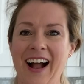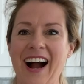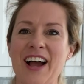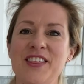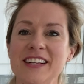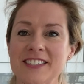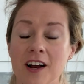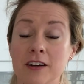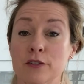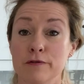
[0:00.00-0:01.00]
I think
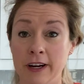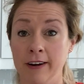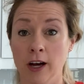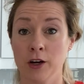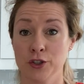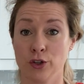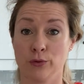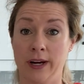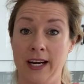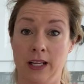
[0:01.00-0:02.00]
duck is a very
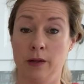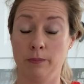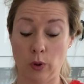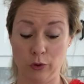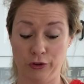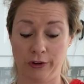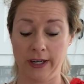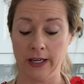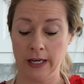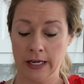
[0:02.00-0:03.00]
underrated
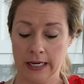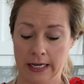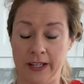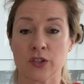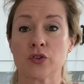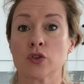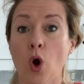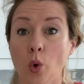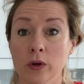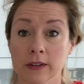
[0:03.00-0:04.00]
poultry. It's
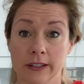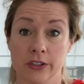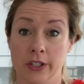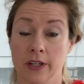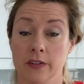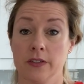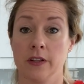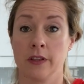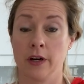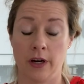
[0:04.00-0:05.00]
so delicious.
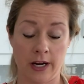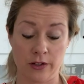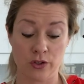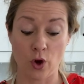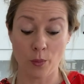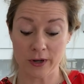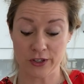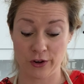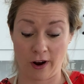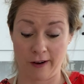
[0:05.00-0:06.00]
It has so
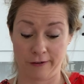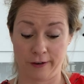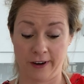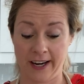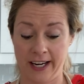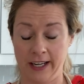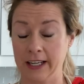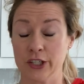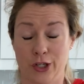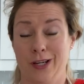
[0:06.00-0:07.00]
much to offer, and it
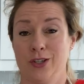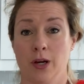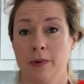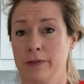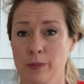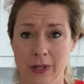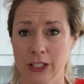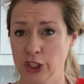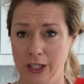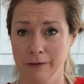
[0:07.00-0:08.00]
can change up, if you're a big
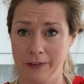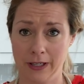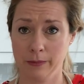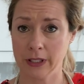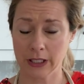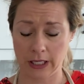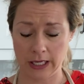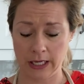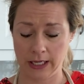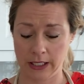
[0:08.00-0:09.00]
chicken family,
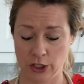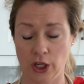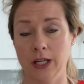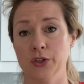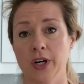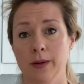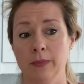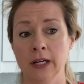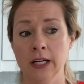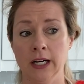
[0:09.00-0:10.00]
like it can change up
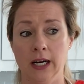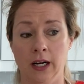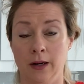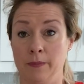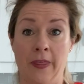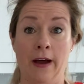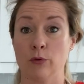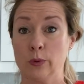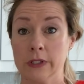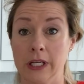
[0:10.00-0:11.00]
that
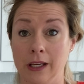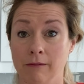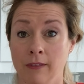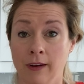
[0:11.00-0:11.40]
routine.